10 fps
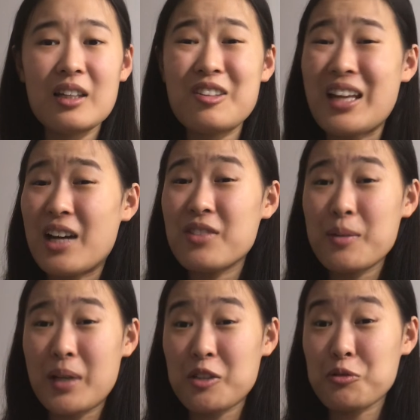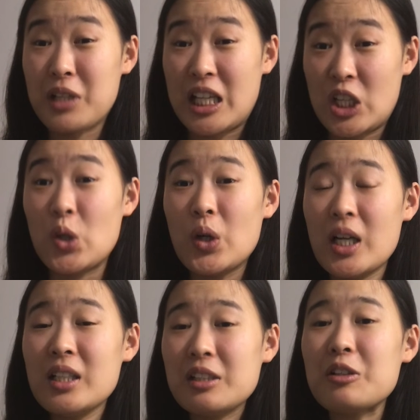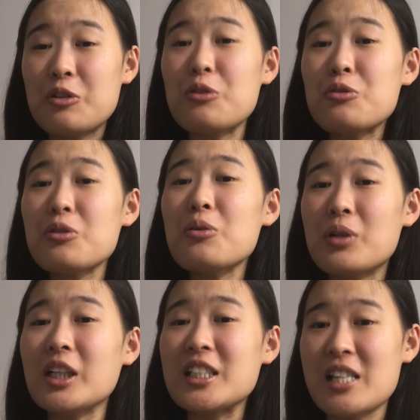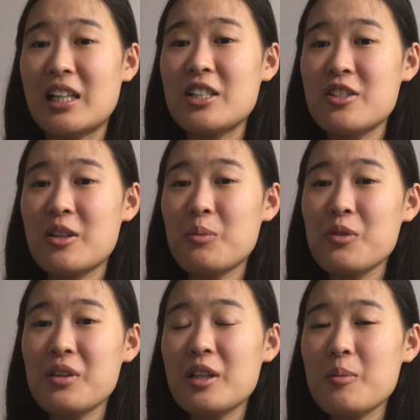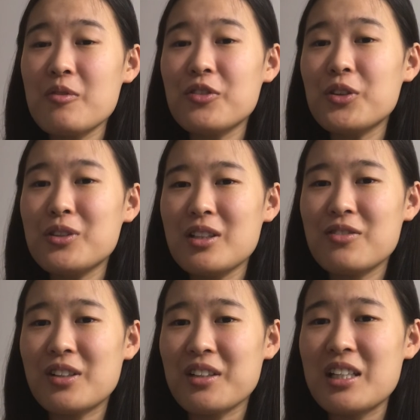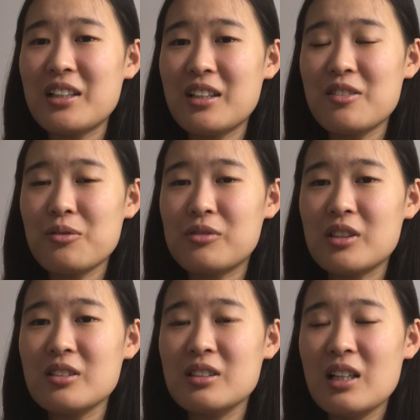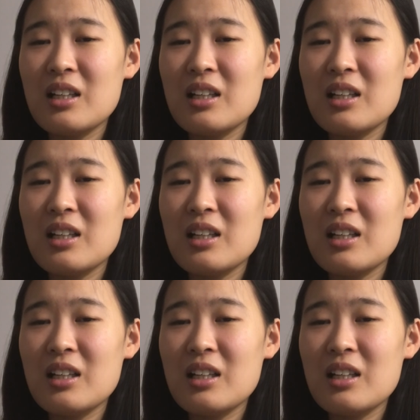hepatorenal? So you usually want to challenge them with a little bit of fluid if their kidney is worse.